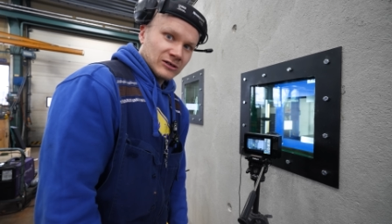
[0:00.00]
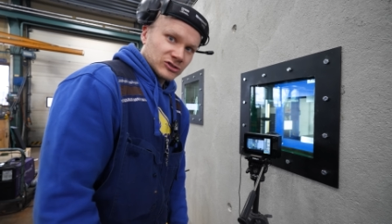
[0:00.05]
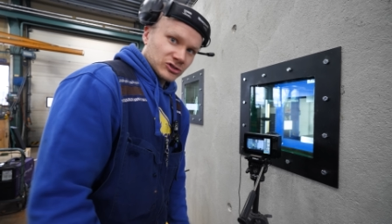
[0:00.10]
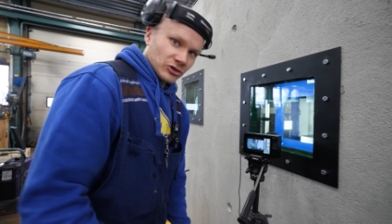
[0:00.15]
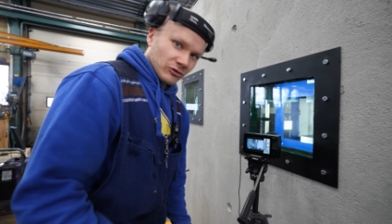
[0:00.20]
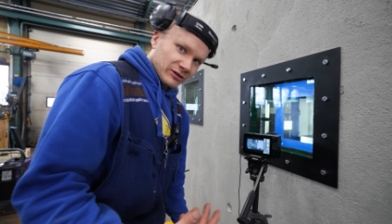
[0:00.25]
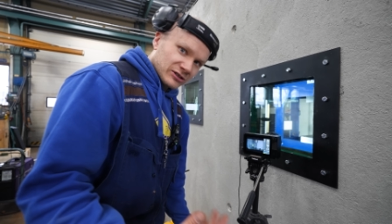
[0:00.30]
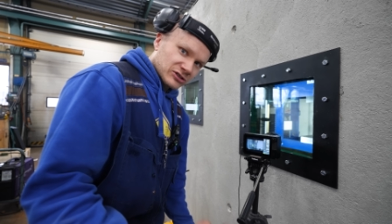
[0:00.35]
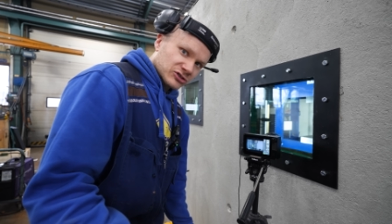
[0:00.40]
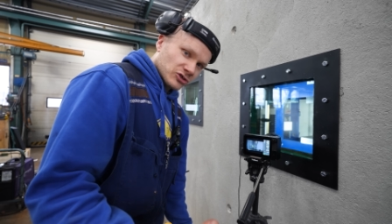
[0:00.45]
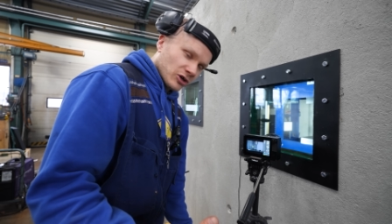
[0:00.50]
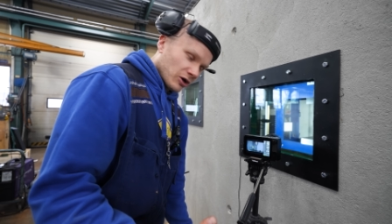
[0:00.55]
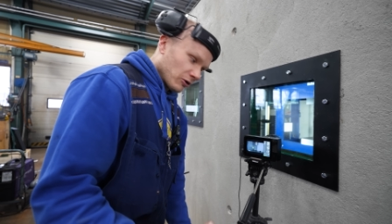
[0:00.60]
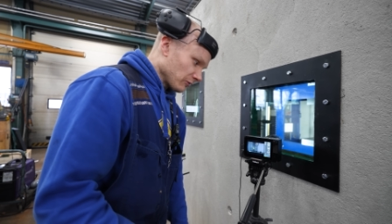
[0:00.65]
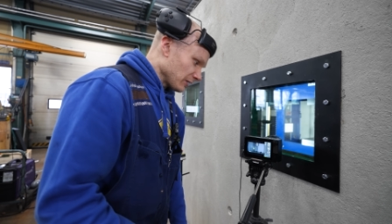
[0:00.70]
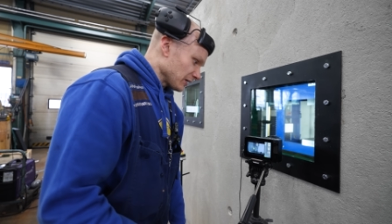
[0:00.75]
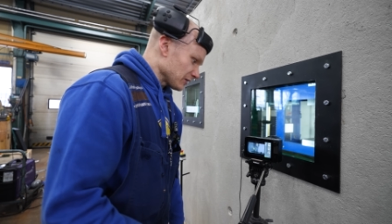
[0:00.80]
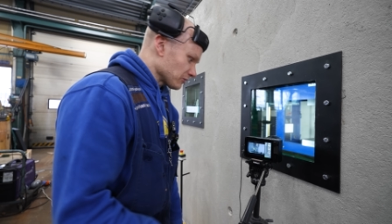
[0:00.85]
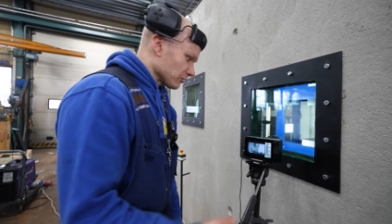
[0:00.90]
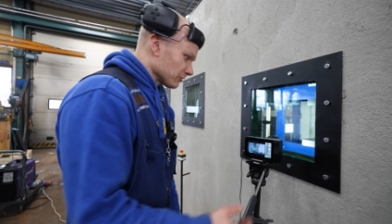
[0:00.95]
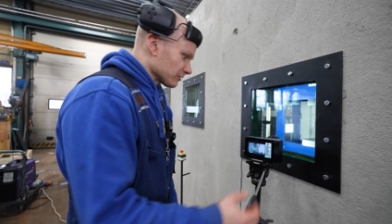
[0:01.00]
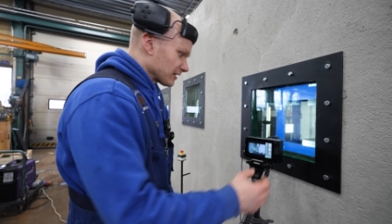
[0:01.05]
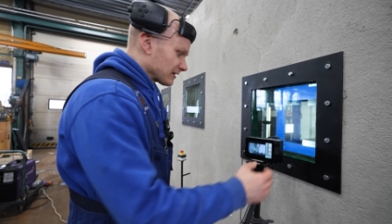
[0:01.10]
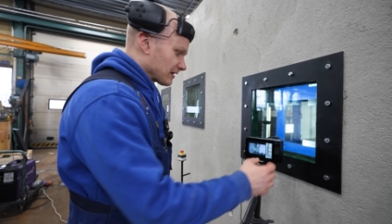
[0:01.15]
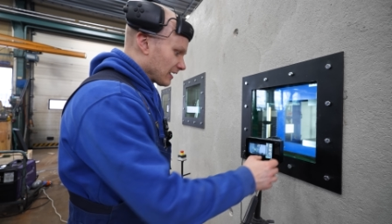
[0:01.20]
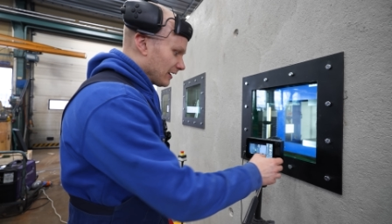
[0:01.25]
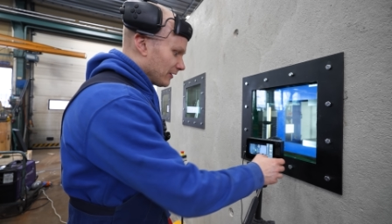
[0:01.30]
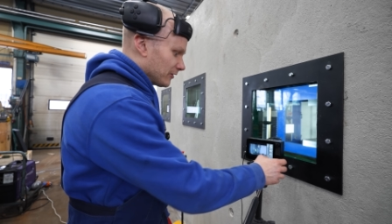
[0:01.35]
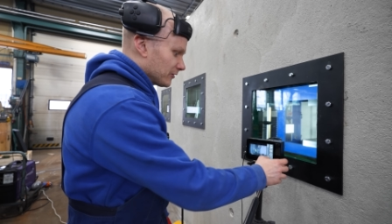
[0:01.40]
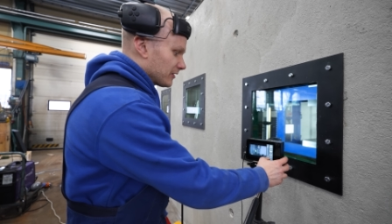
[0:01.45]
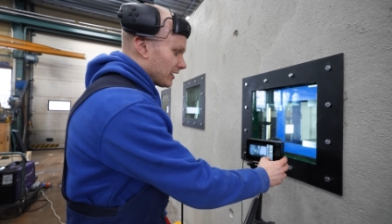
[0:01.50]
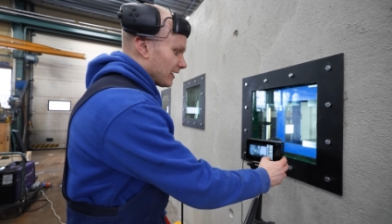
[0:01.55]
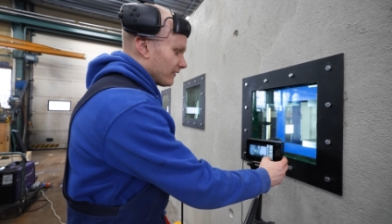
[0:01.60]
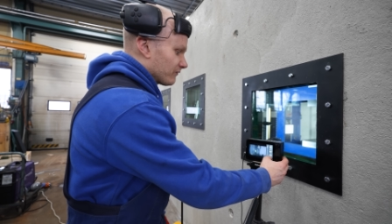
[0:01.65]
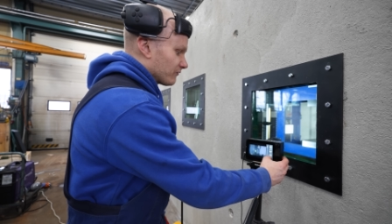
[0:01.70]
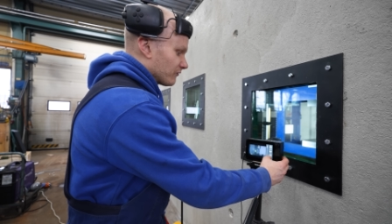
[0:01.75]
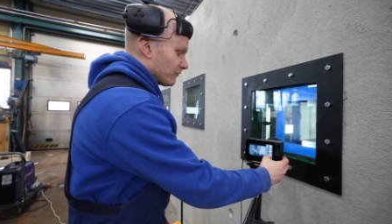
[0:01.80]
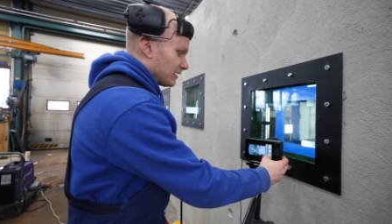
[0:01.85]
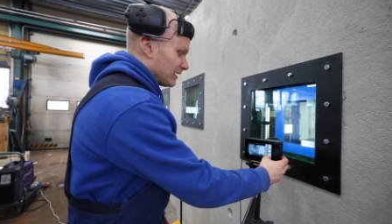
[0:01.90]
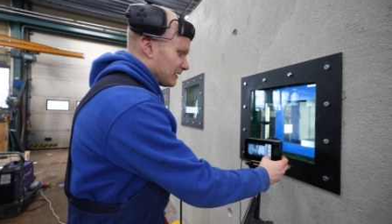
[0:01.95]
So it's so little that I don't
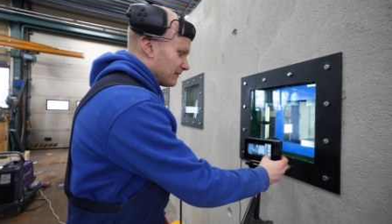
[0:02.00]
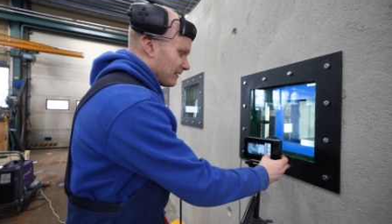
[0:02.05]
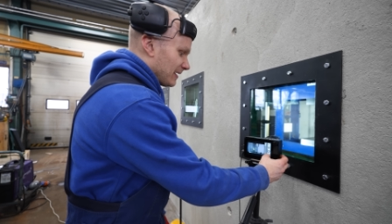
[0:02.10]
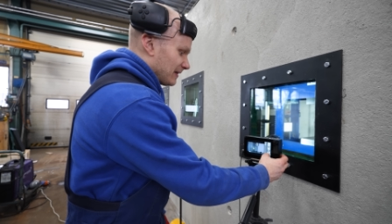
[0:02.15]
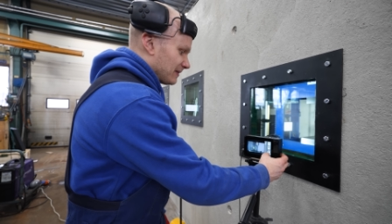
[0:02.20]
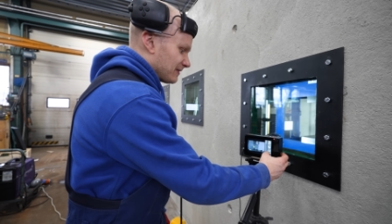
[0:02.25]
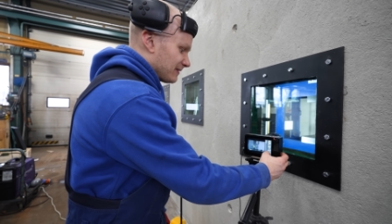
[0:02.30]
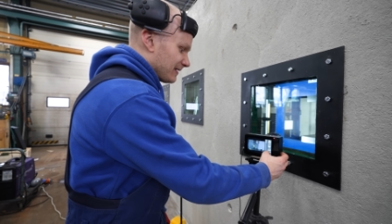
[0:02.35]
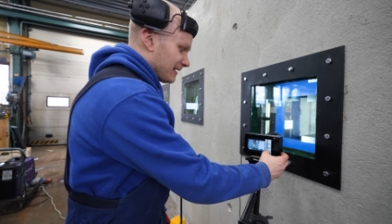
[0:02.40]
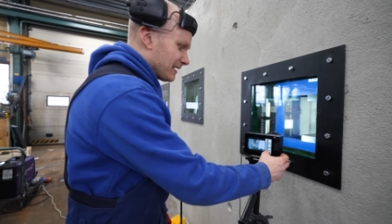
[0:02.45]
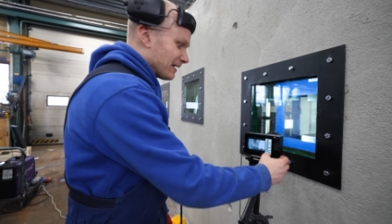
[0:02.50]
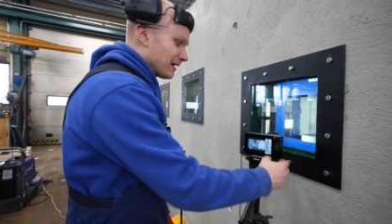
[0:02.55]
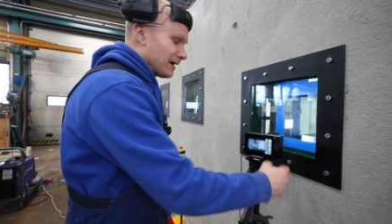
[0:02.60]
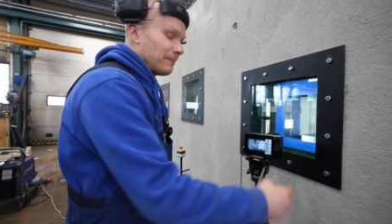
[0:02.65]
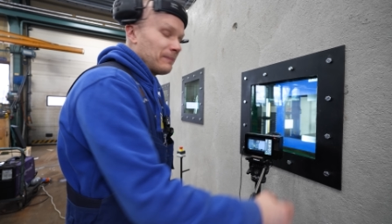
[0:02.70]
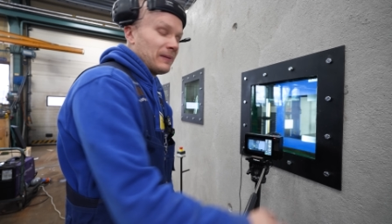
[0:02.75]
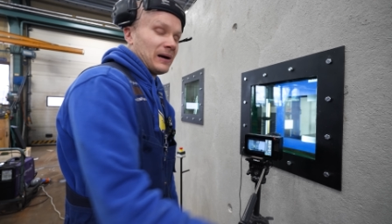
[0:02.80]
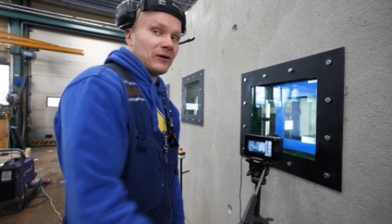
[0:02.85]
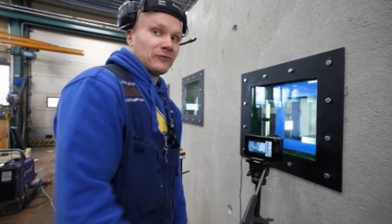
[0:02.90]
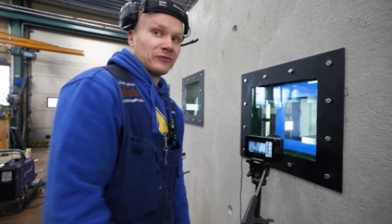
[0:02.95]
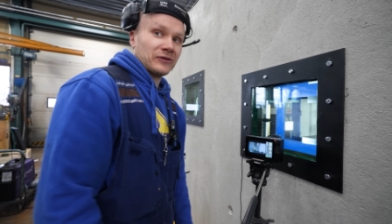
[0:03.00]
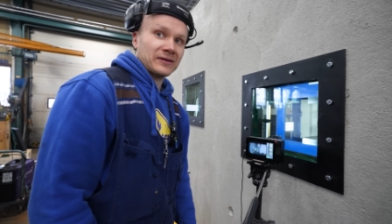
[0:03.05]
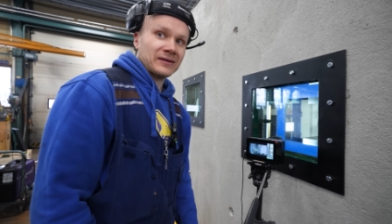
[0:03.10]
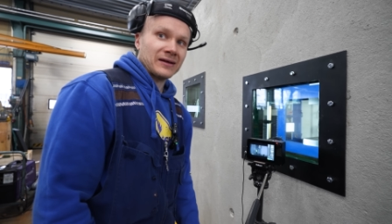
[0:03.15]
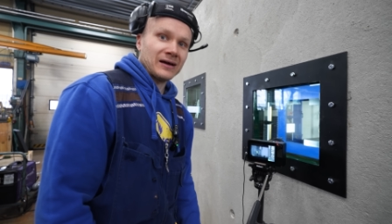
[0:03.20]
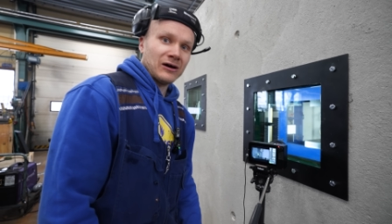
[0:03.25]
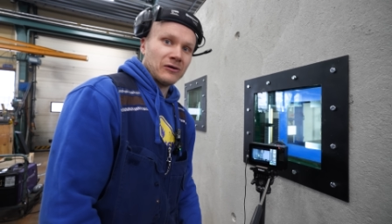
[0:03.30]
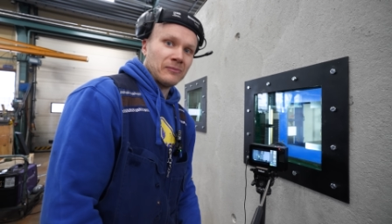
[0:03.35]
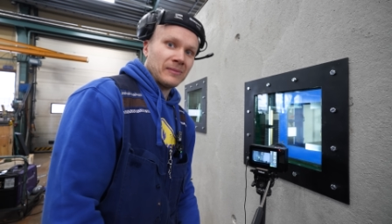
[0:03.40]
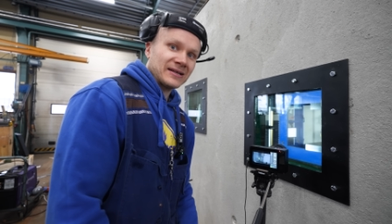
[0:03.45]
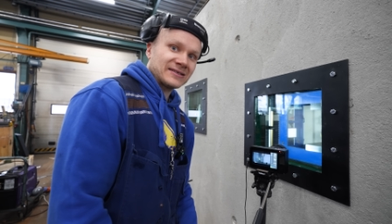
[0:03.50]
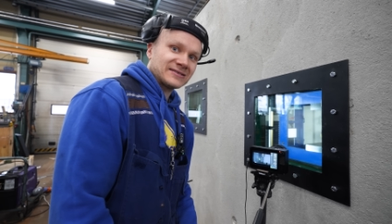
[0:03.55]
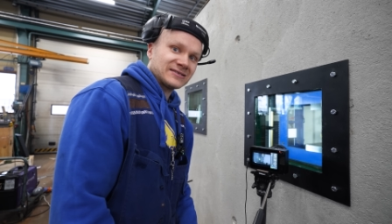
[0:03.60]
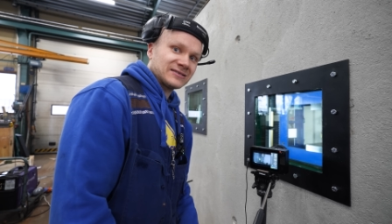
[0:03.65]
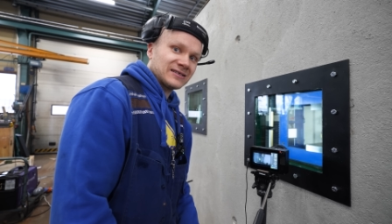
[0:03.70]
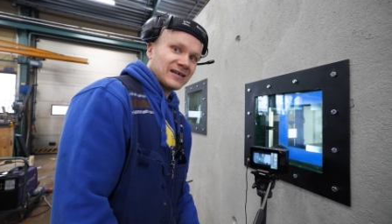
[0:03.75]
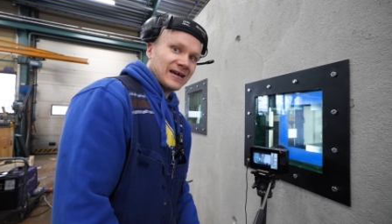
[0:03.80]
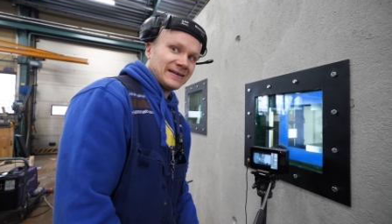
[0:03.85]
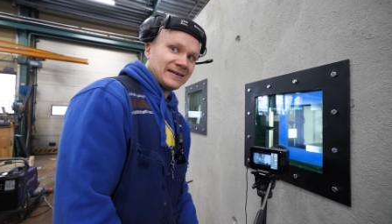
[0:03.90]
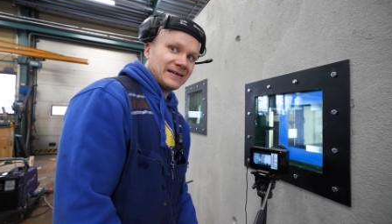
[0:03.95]
have to even think about it, how much
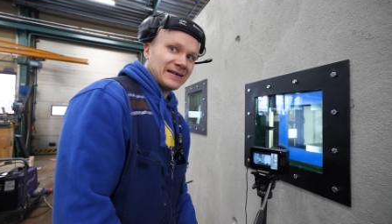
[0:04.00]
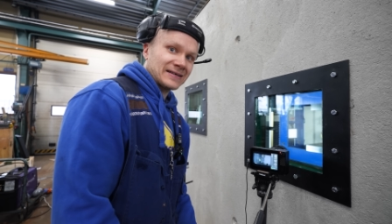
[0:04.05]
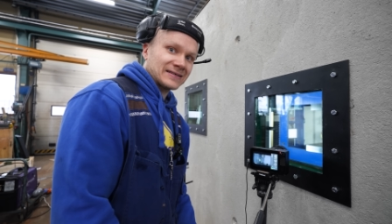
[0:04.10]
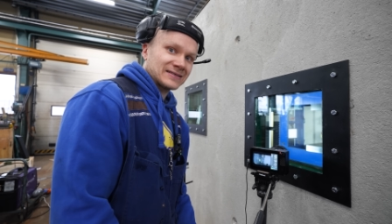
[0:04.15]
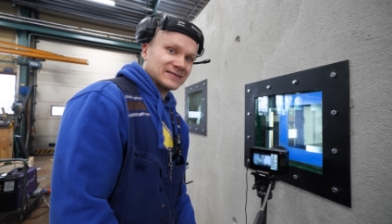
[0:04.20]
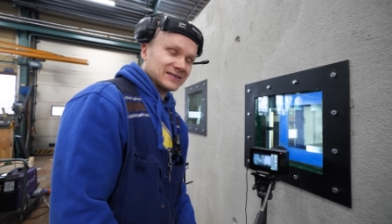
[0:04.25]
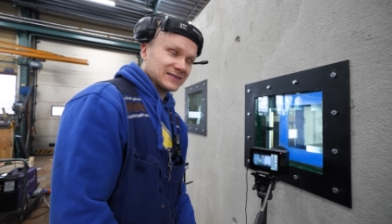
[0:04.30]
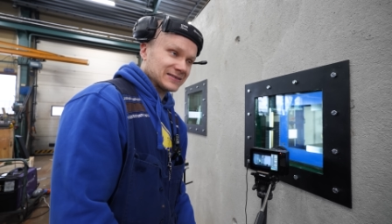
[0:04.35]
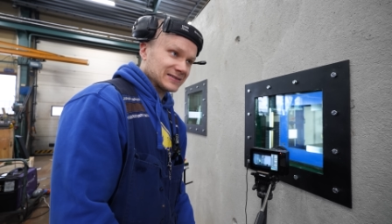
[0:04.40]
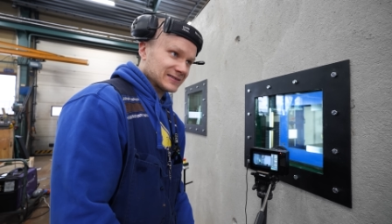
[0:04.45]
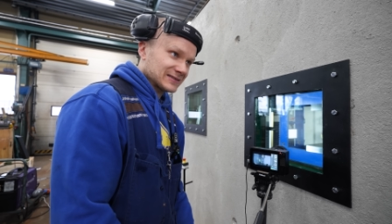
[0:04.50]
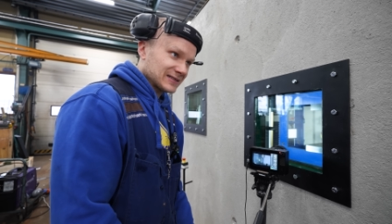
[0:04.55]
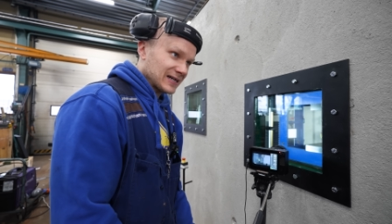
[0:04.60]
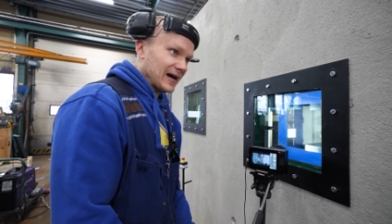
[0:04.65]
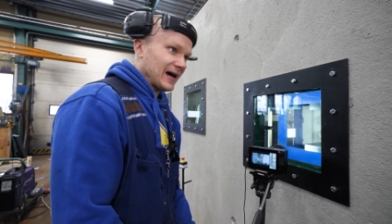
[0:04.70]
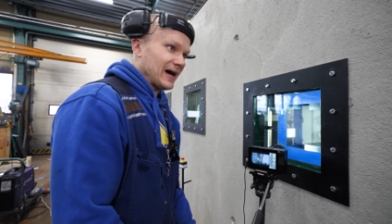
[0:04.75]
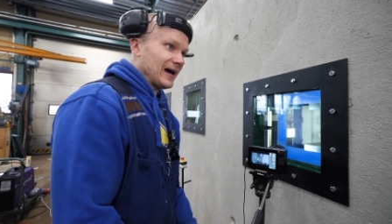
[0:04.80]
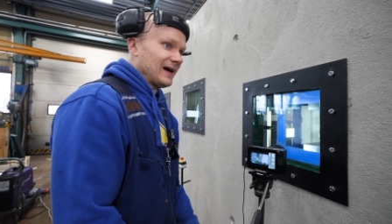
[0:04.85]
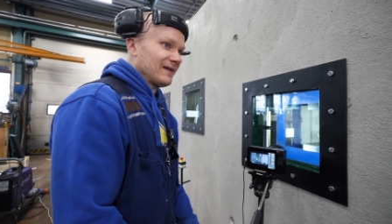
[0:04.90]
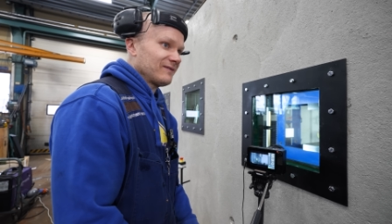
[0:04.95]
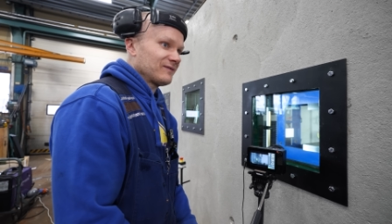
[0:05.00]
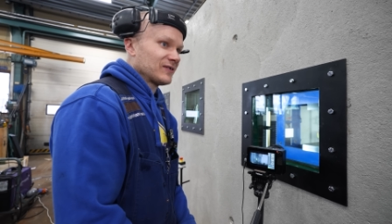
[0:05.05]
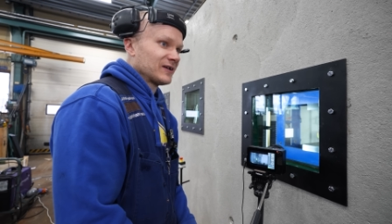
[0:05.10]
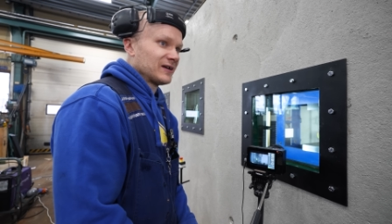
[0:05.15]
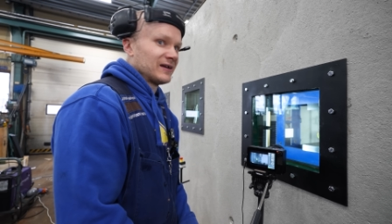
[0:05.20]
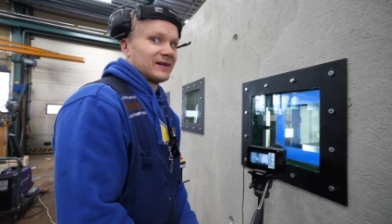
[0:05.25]
energy it has.